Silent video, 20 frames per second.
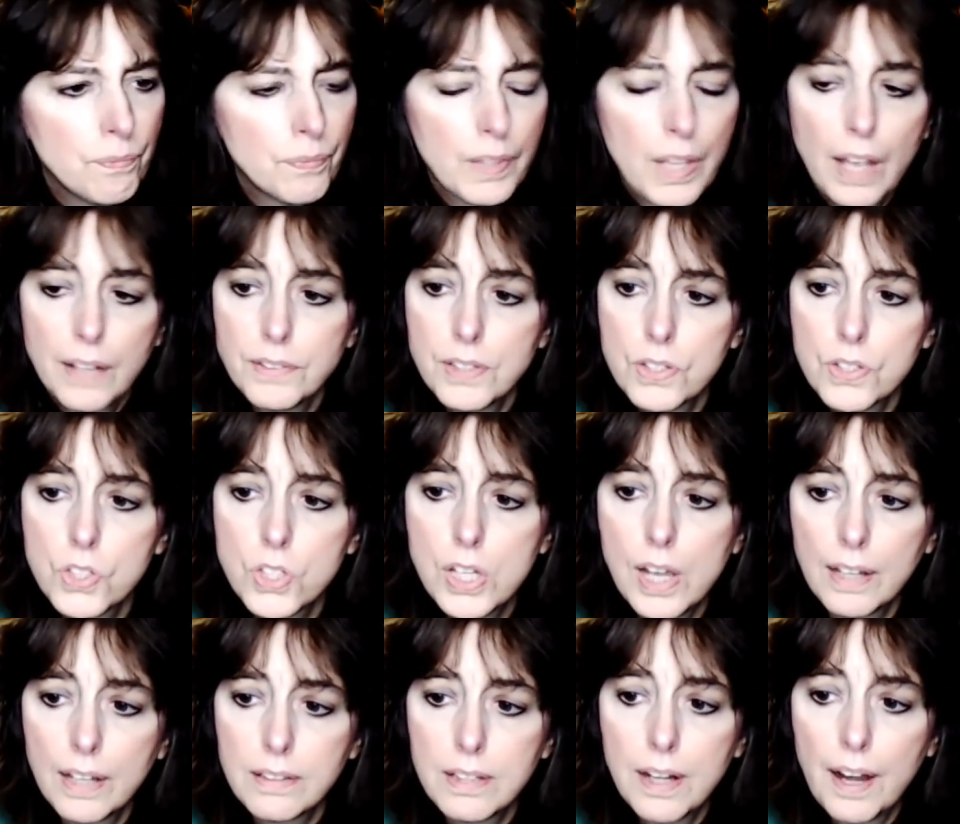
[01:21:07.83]
I just
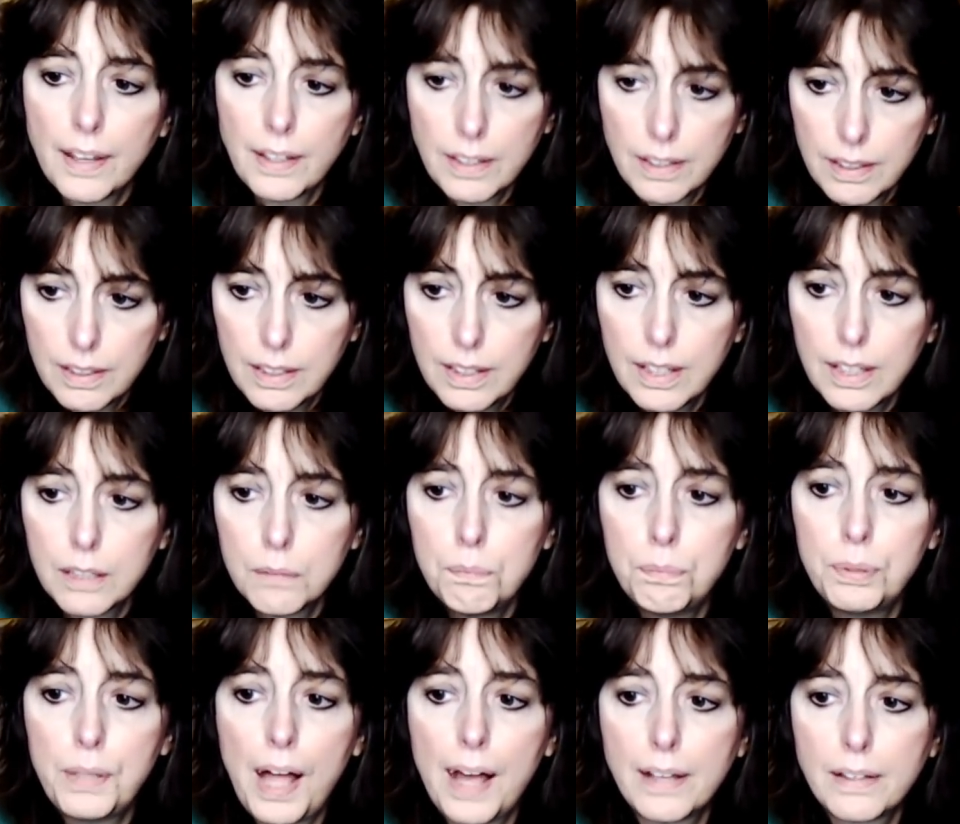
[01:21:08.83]
checked and I can click
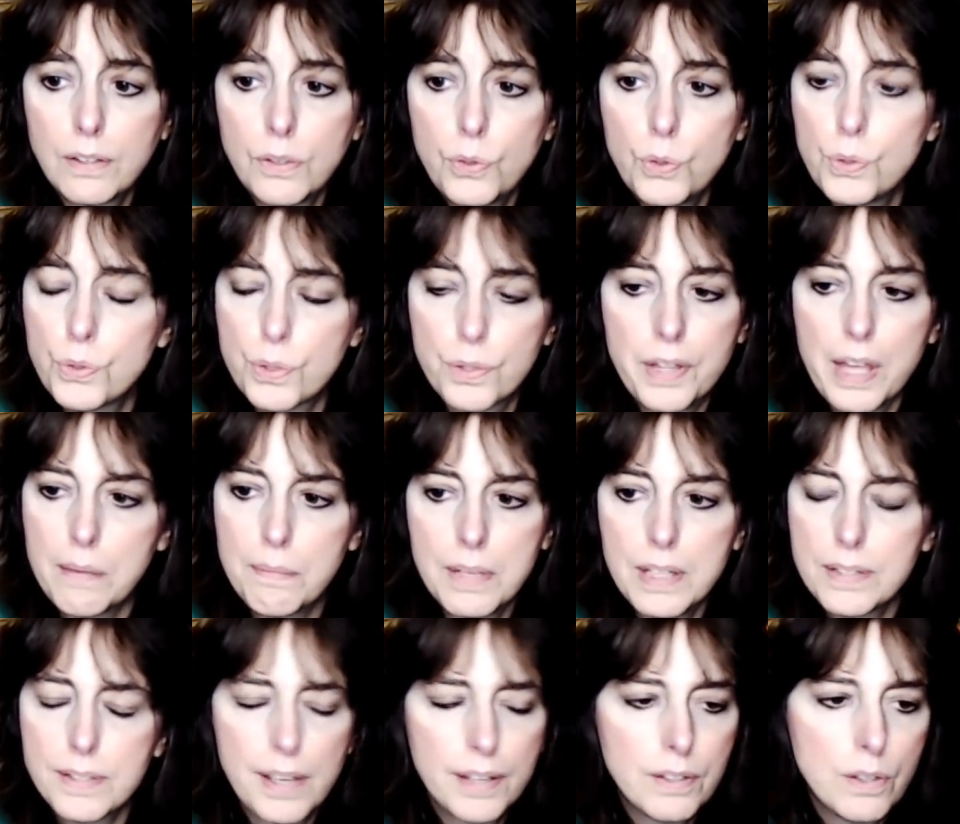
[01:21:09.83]
block user. That
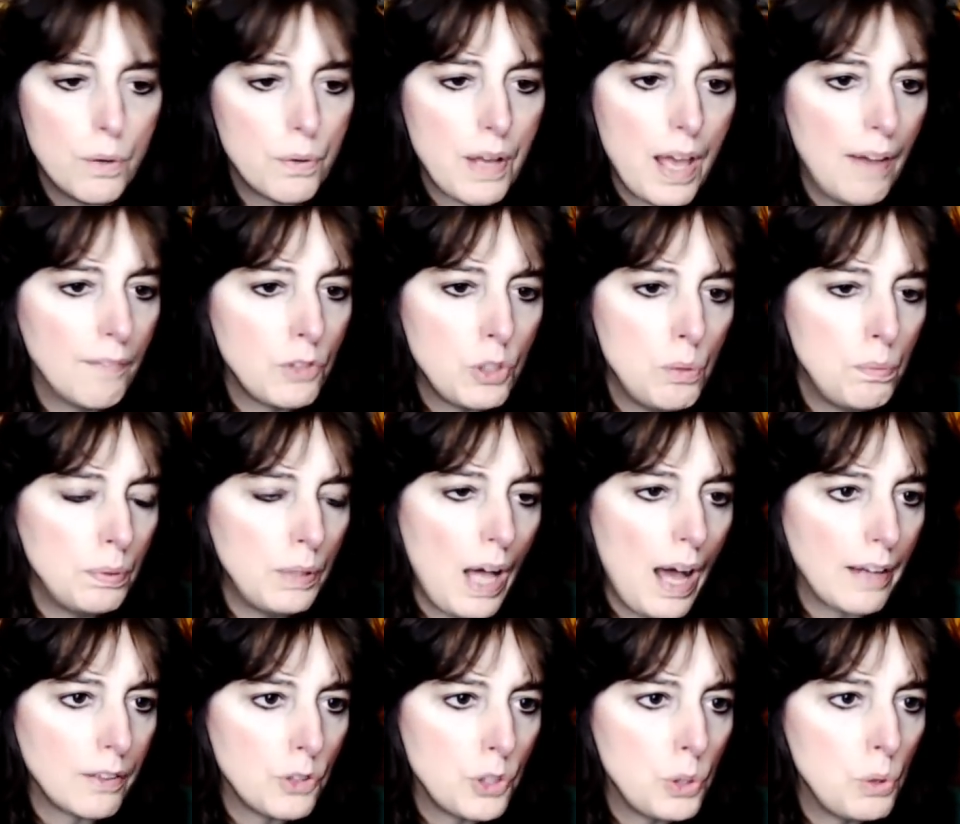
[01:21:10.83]
means I don't have you
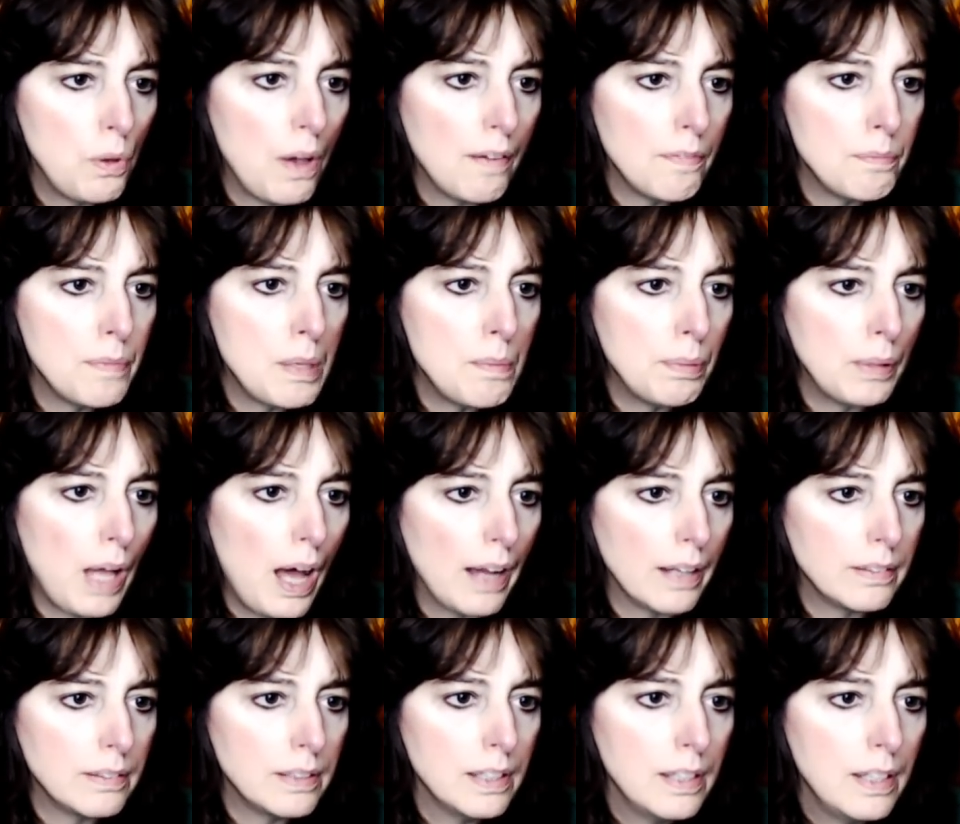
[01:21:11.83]
blocked. You have me
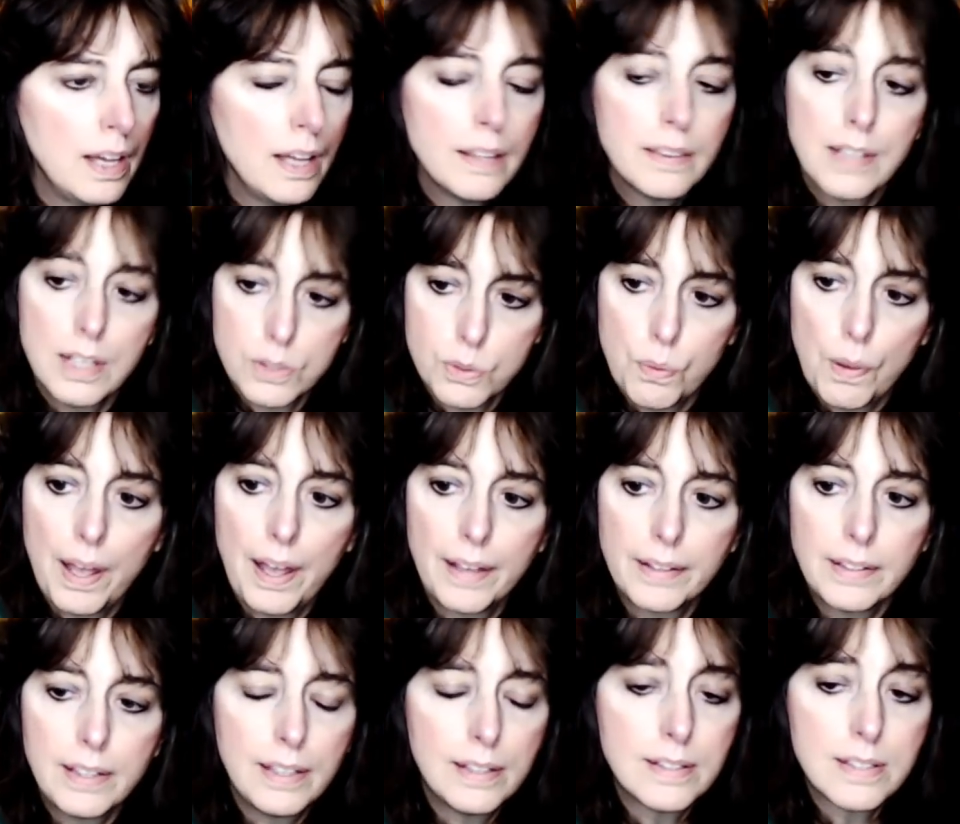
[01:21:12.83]
blocked. That's why I
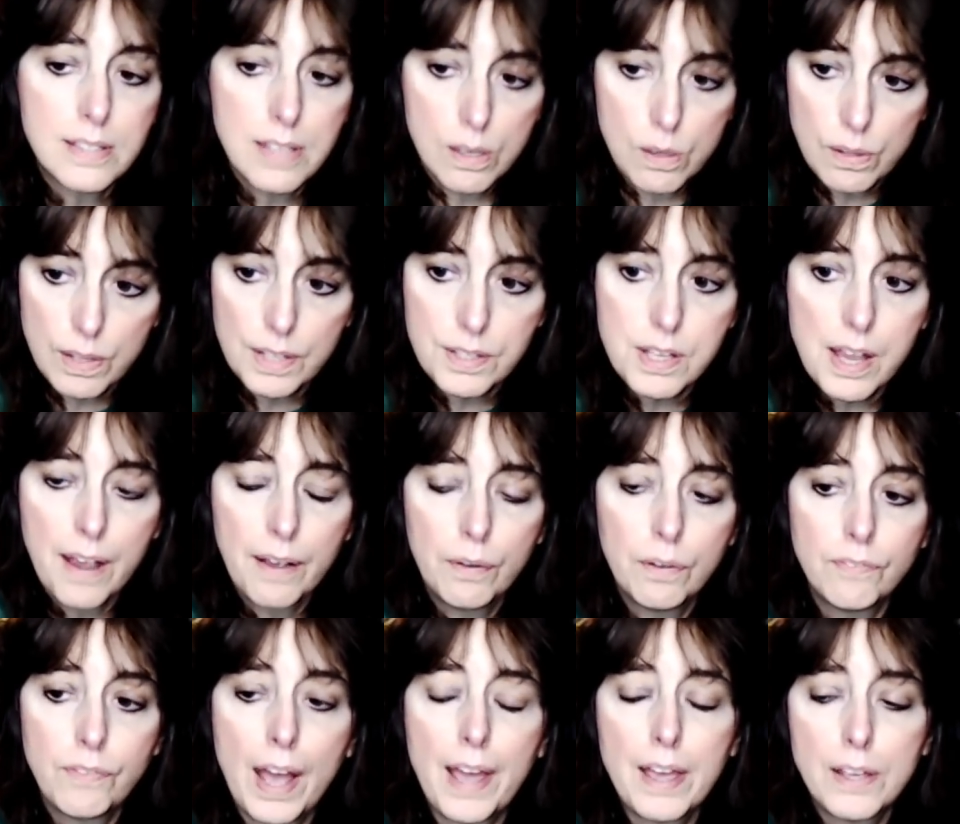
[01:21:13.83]
can't see you. That's how,
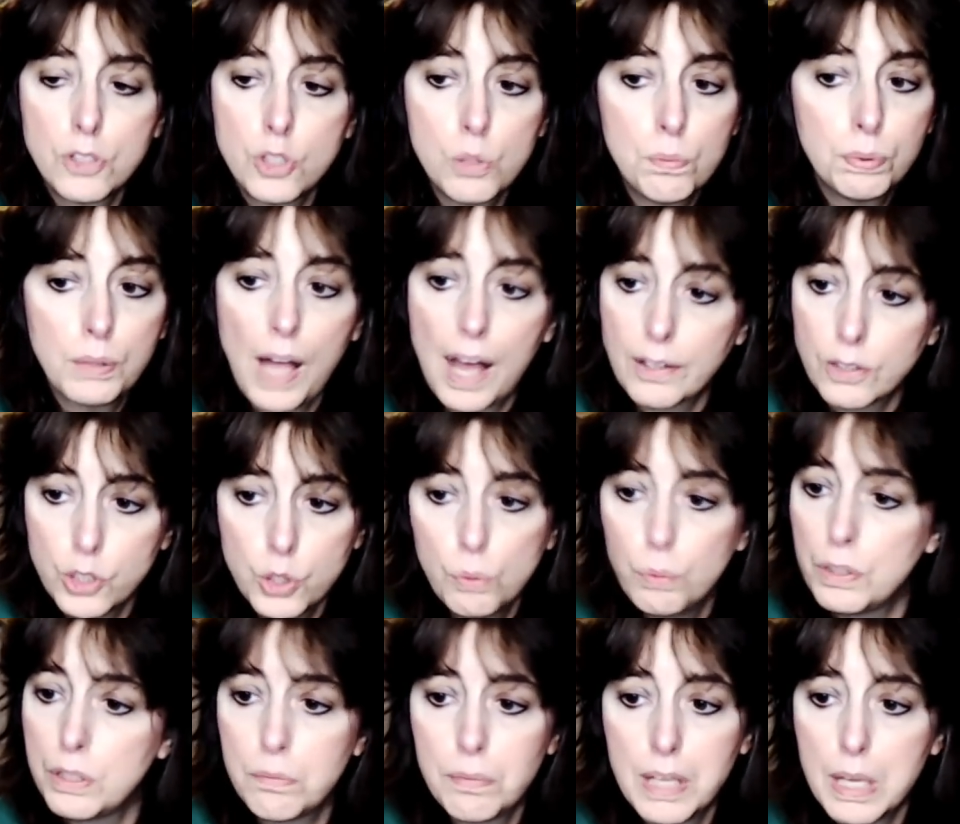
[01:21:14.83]
if I had you blocked, you
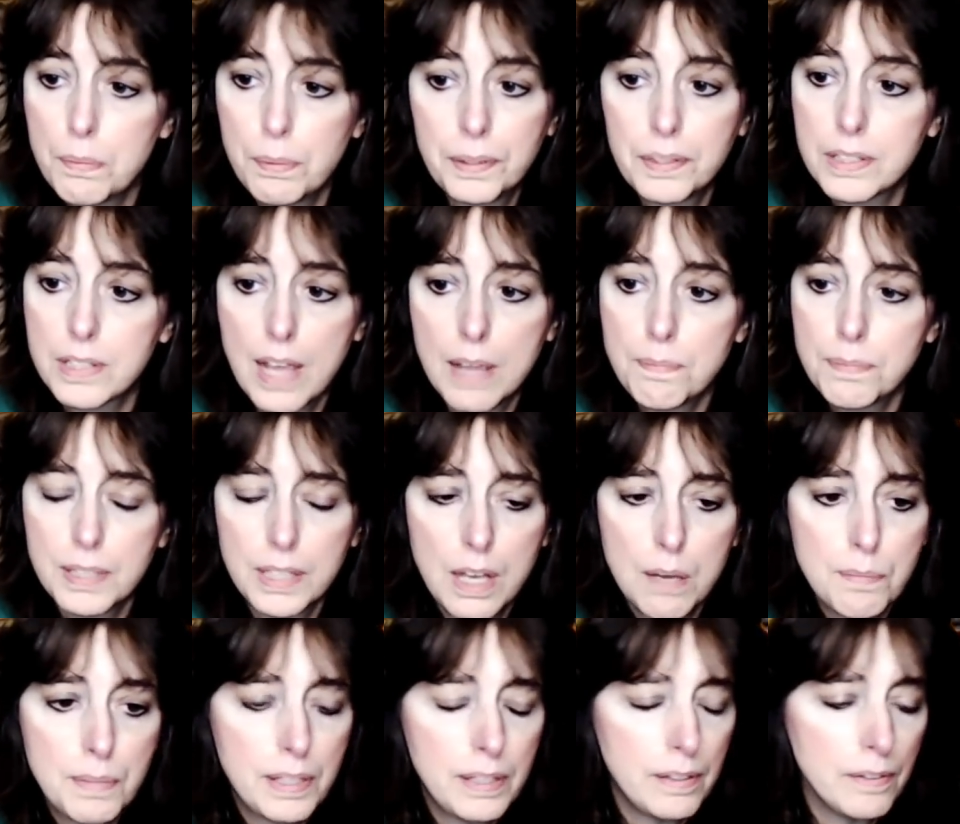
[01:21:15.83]
wouldn't be able to type to come
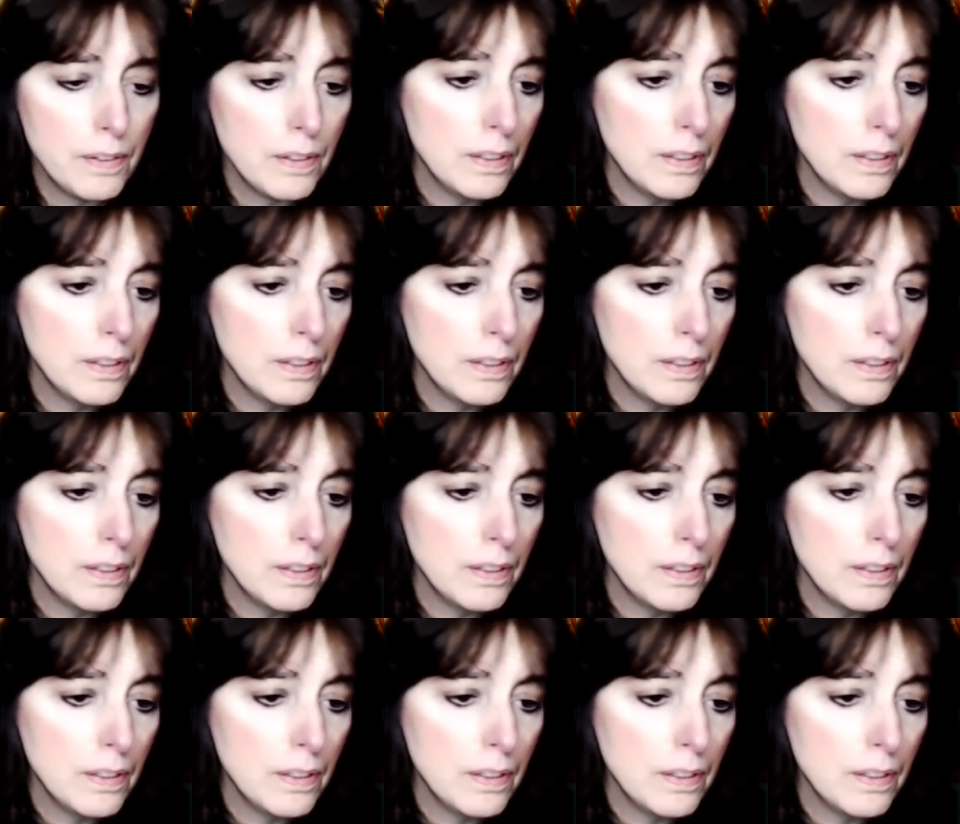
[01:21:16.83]
in here.